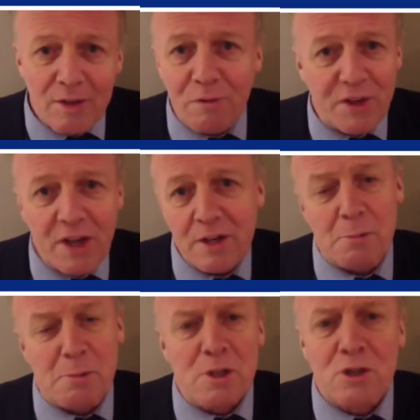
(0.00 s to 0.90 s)
Don't
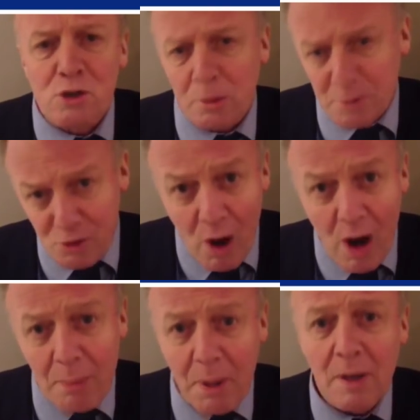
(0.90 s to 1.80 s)
forget to
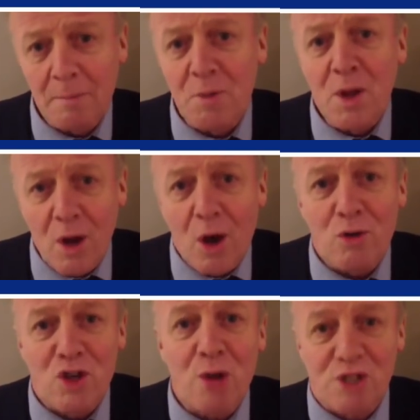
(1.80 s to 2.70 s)
subscribe
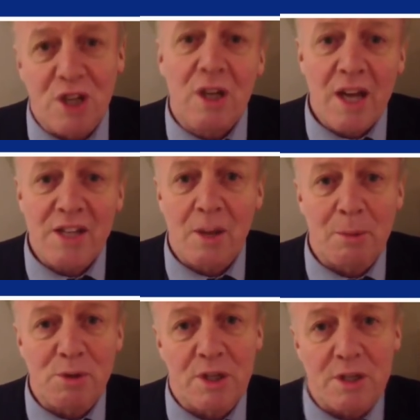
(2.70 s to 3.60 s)
on Chelsea
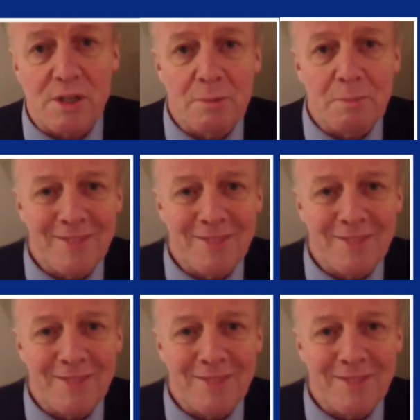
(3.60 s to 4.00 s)
SW6.